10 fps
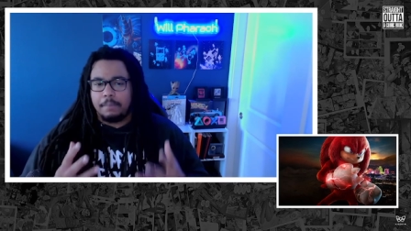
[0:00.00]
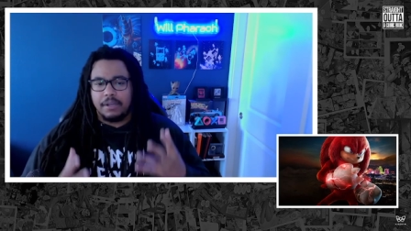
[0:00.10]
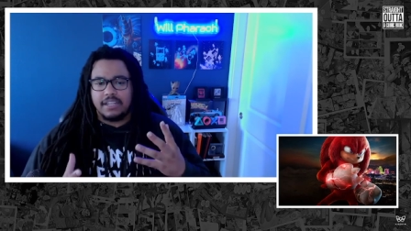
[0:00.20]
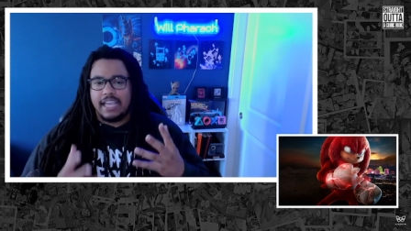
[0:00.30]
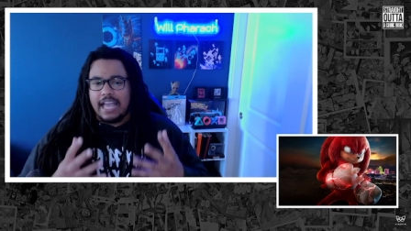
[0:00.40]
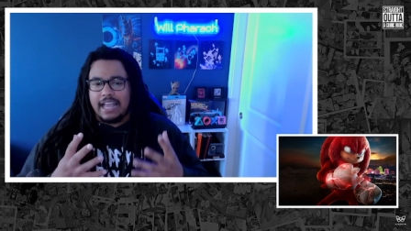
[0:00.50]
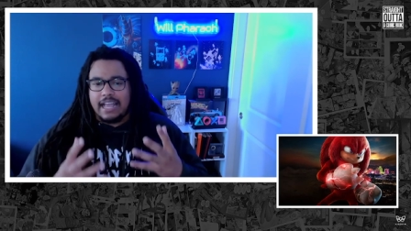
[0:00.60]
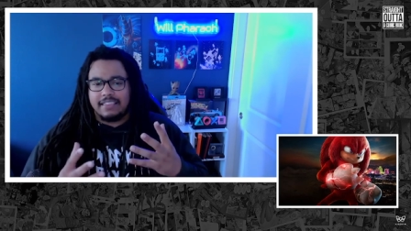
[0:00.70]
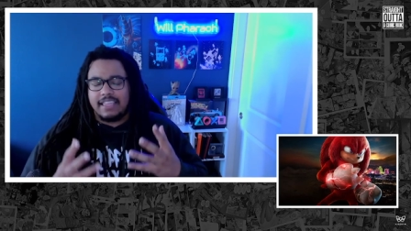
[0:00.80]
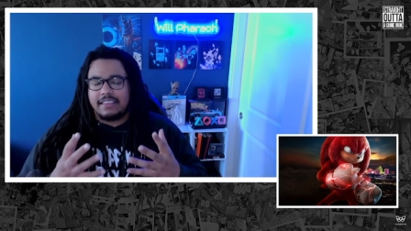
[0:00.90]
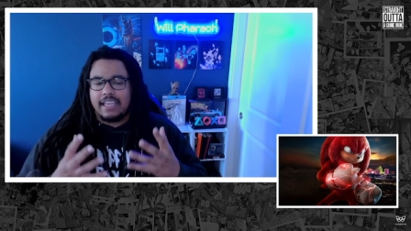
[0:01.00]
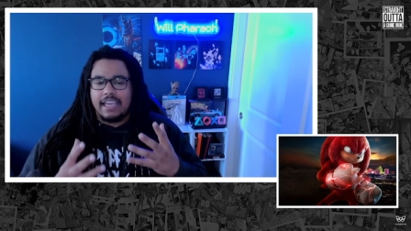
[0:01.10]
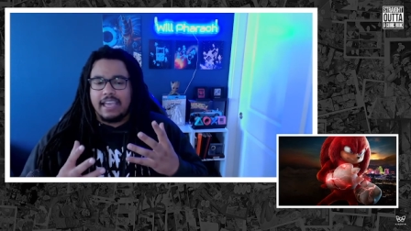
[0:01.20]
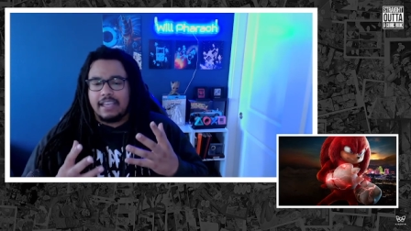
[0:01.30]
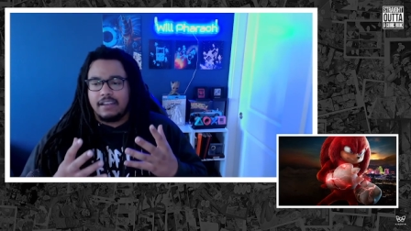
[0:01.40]
but I think they
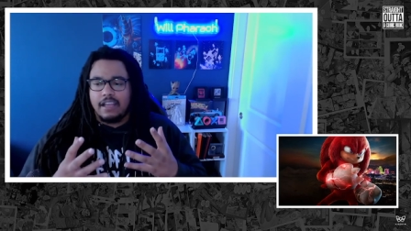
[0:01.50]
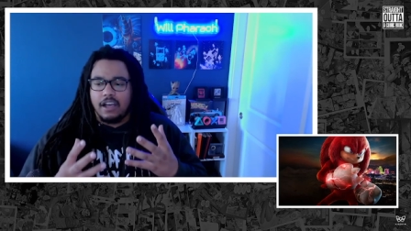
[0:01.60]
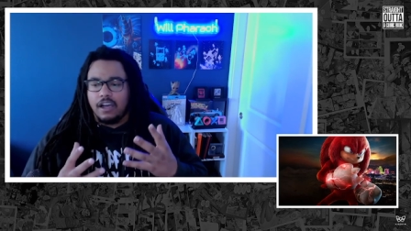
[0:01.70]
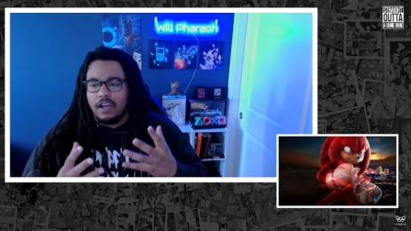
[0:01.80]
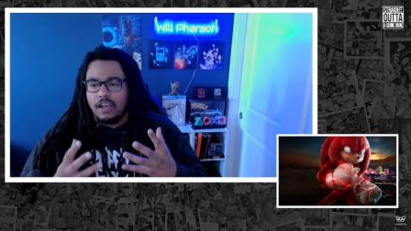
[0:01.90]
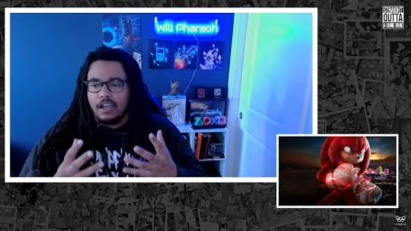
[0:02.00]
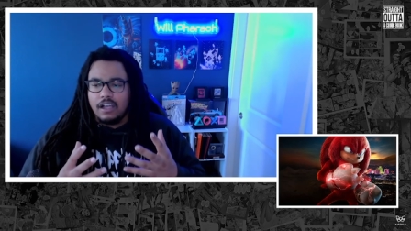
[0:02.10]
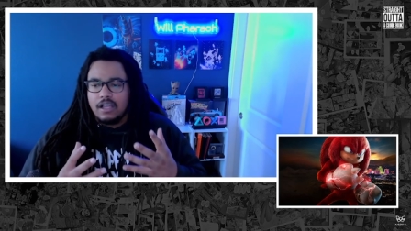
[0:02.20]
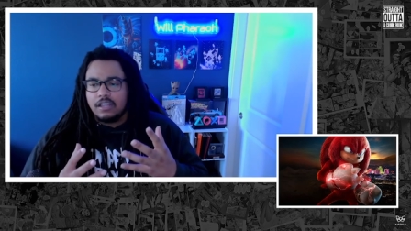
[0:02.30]
had a